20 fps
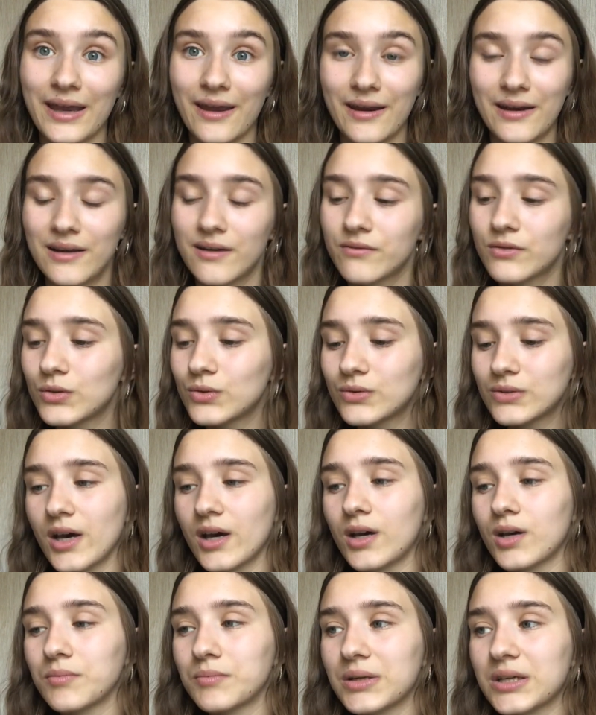A-levels,
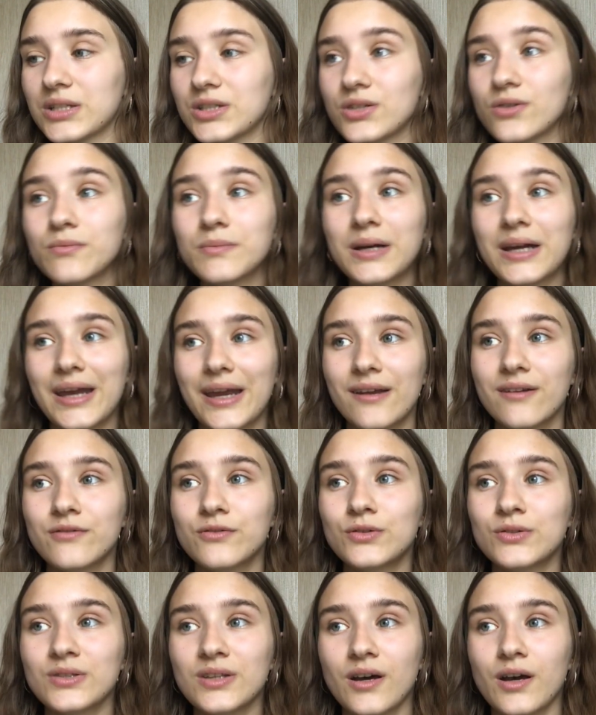because during my
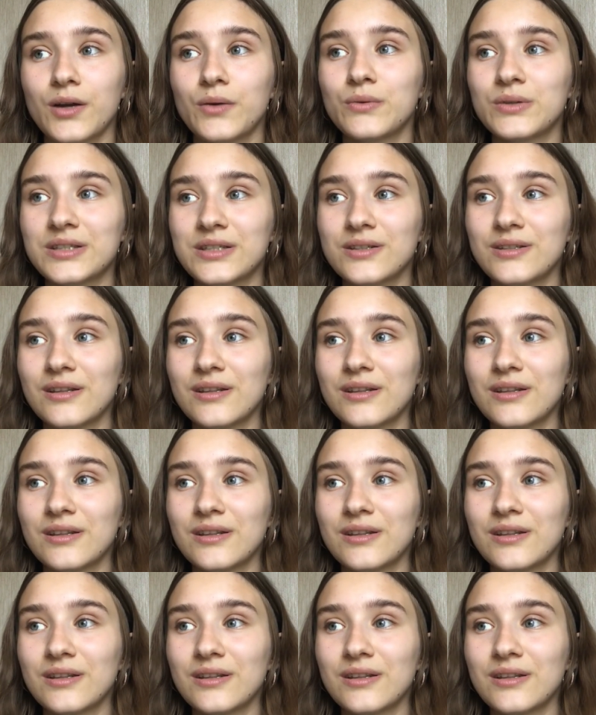A-levels I would